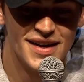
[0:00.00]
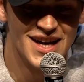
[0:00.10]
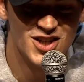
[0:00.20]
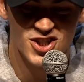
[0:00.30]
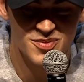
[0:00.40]

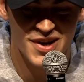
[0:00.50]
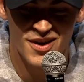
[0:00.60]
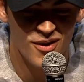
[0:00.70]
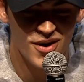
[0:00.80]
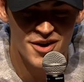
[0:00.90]
it's just been an
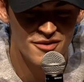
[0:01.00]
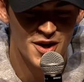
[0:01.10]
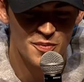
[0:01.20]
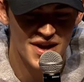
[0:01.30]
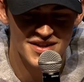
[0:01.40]
honor and a
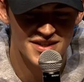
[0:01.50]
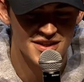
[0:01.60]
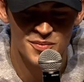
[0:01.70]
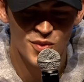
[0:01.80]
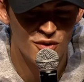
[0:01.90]
blessing that
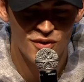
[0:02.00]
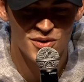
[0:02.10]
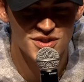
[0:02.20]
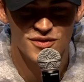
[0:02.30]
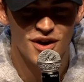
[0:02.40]
more
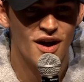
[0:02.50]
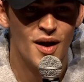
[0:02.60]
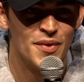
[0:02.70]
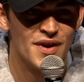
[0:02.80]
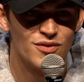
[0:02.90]
roles have
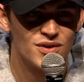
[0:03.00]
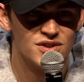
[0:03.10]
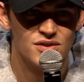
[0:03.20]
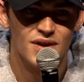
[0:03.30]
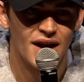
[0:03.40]
come and I've got to
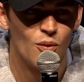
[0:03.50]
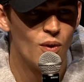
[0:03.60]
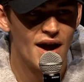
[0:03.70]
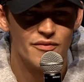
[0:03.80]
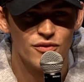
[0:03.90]
do like a
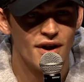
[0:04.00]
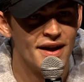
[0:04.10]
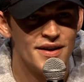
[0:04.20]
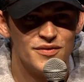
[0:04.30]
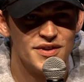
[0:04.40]
wide
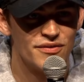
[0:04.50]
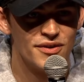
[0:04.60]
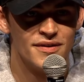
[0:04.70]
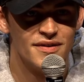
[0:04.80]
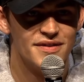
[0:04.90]
variety of
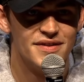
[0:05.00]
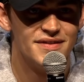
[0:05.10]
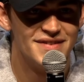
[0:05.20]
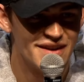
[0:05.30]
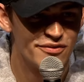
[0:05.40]
different
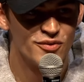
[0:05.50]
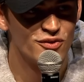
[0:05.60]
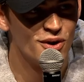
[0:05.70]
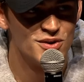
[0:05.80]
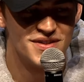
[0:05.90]

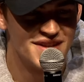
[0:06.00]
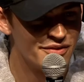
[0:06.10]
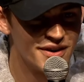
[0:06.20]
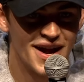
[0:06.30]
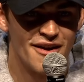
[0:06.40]
roles,
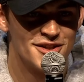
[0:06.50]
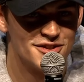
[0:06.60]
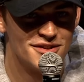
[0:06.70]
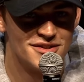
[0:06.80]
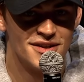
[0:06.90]
different
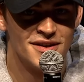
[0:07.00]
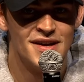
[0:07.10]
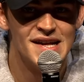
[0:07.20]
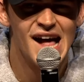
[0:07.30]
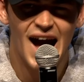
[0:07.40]
characters, and
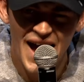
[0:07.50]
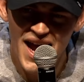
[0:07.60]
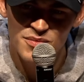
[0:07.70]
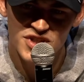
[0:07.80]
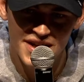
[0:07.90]
I
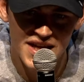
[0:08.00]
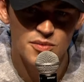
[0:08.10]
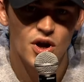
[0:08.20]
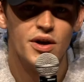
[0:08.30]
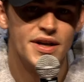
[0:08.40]
aim to keep
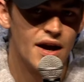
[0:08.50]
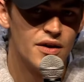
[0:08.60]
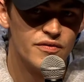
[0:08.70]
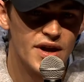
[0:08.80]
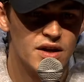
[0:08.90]
going down the
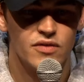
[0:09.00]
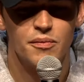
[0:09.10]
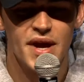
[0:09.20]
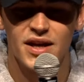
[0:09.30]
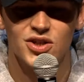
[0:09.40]
vein of
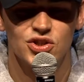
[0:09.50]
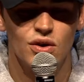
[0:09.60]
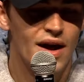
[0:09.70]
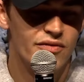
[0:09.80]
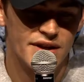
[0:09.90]
making sure
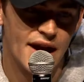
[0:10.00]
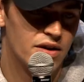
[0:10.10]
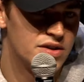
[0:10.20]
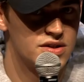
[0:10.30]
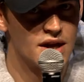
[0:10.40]
every
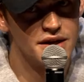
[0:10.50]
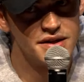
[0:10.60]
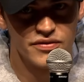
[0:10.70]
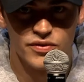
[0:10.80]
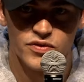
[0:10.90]
character is kind of
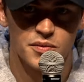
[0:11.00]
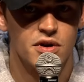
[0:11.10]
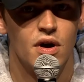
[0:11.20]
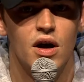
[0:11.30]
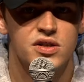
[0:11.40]
different from the
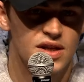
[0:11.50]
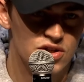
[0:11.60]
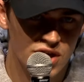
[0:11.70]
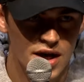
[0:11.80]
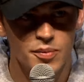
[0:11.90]
last and
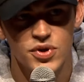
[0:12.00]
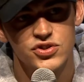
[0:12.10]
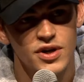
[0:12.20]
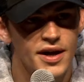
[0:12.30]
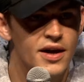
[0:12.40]
trying to
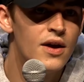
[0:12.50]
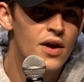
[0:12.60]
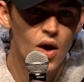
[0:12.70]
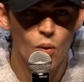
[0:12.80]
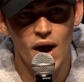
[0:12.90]
portray
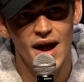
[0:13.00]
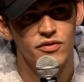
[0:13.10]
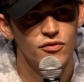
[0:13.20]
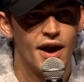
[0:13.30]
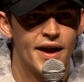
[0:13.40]
a wide
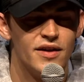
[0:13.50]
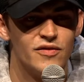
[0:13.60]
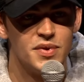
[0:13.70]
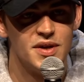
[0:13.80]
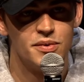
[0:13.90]
variety of
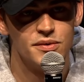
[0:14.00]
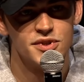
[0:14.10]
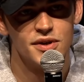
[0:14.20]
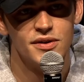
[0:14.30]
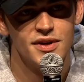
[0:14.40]
people.
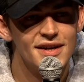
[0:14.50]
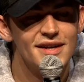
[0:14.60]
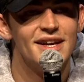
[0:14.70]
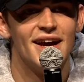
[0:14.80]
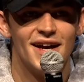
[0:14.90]
So
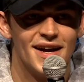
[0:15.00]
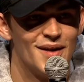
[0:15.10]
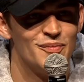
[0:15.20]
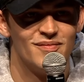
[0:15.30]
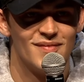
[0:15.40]
yeah,
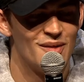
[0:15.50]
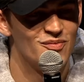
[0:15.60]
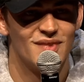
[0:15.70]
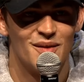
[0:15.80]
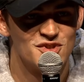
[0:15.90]
I'm
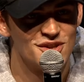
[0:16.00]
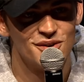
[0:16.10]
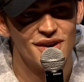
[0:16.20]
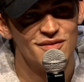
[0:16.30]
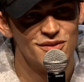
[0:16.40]
so
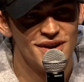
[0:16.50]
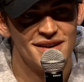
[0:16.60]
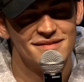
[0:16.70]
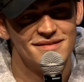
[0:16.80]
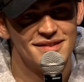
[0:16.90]
grateful
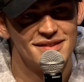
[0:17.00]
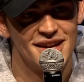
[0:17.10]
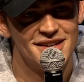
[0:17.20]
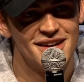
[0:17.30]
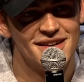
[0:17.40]
and
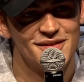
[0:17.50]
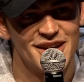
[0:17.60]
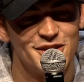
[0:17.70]
yeah, thank